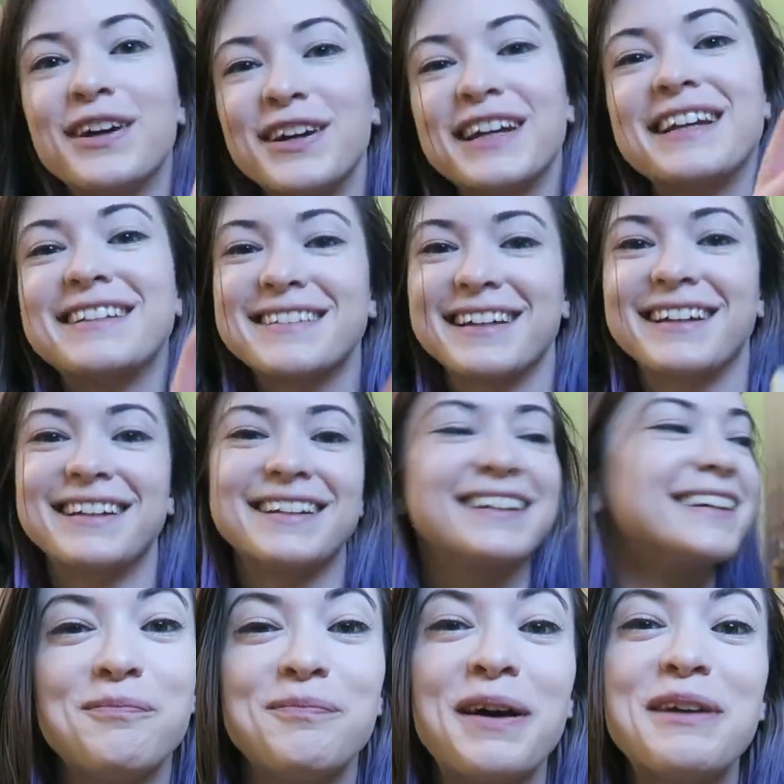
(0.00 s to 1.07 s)
Very
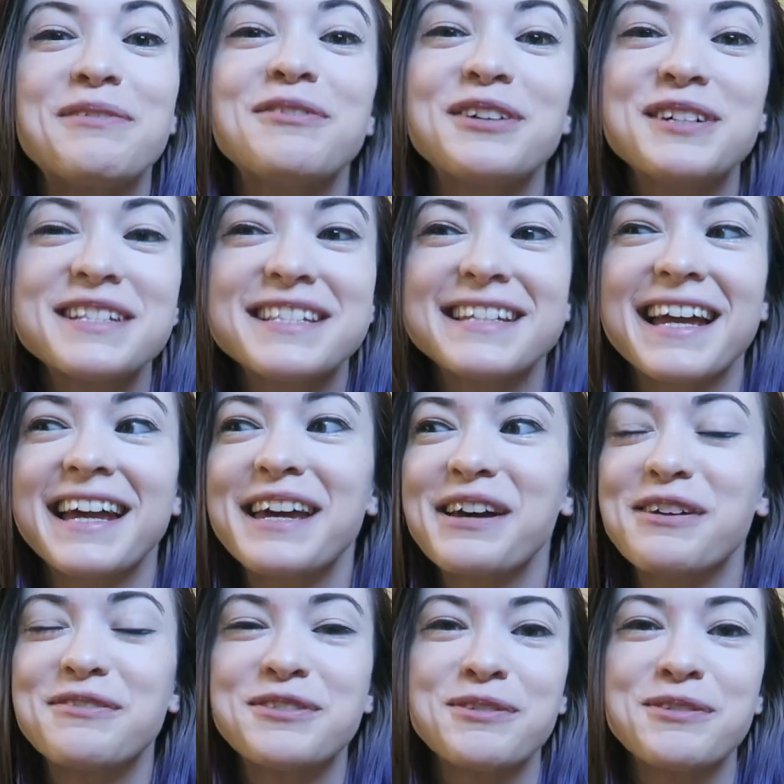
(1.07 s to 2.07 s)
excited. My first day of